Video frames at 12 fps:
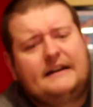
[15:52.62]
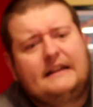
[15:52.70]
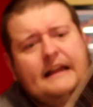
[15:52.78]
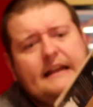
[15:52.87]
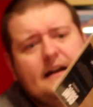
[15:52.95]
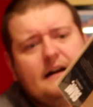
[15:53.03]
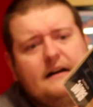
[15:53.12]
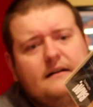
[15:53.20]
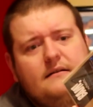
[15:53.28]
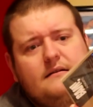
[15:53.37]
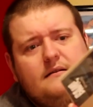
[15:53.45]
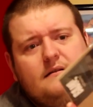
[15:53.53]
in like a
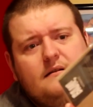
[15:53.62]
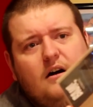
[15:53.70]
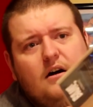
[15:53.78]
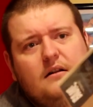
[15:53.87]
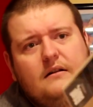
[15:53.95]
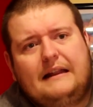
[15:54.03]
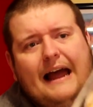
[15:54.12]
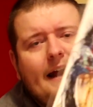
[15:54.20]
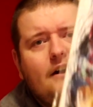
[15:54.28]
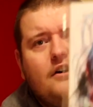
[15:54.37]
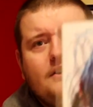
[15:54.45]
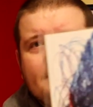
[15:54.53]
line
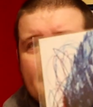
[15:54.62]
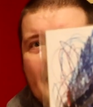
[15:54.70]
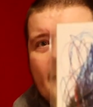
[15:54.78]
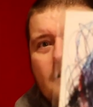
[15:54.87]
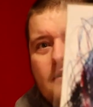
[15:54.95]
art style